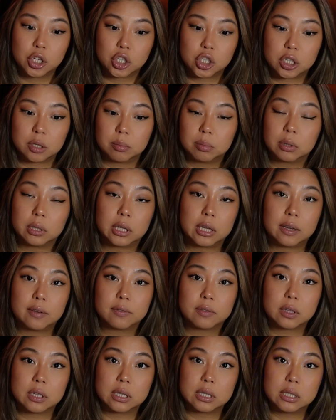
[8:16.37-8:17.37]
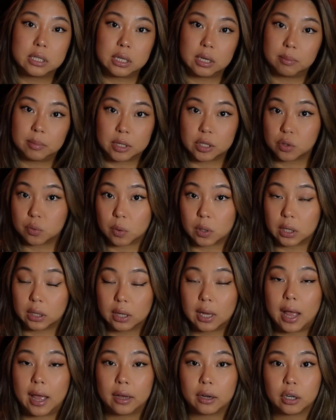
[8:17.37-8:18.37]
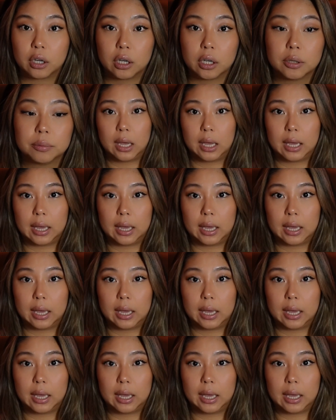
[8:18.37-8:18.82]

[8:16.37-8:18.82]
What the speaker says: she believed the demons wouldn't let her.